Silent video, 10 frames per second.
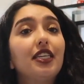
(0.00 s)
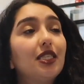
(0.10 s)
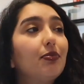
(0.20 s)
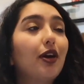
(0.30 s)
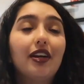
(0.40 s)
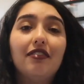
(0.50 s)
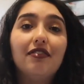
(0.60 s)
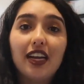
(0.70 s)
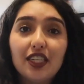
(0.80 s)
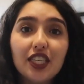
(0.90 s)
smart
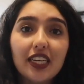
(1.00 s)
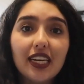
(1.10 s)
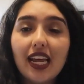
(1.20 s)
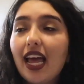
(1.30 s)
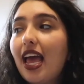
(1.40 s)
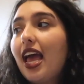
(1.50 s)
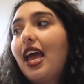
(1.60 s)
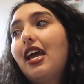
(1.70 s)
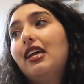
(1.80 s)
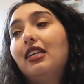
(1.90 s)
invention.
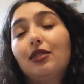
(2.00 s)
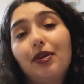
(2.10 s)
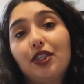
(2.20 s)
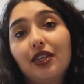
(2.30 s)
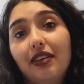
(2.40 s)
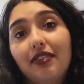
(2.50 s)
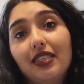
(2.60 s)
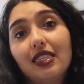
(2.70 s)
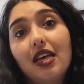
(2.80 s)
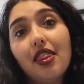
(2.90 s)
And especially if
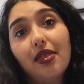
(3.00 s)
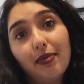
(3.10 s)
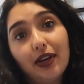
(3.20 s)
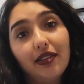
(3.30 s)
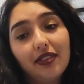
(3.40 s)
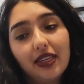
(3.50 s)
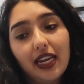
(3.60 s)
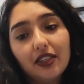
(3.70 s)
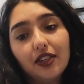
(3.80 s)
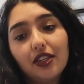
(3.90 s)
it's in the middle of the
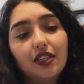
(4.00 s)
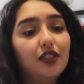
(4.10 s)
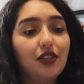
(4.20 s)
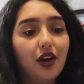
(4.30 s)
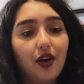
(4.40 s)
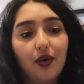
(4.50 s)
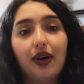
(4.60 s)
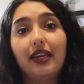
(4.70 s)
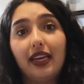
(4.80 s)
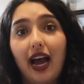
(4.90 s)
desert. So
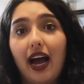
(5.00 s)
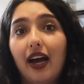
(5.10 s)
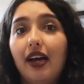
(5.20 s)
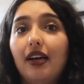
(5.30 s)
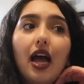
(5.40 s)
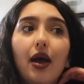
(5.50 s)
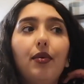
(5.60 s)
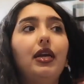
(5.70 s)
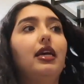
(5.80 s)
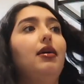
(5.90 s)
yeah. And
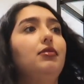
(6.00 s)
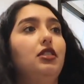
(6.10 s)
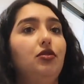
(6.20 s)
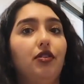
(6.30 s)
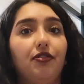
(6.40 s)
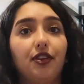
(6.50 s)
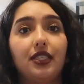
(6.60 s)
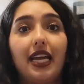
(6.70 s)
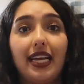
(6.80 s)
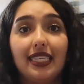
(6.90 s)
when it comes to the first
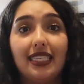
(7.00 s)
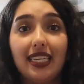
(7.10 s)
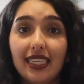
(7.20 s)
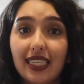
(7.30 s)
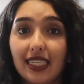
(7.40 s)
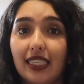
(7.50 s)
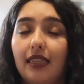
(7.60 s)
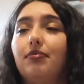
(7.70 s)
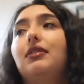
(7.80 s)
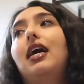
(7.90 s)
AC
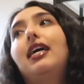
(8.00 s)
systems, I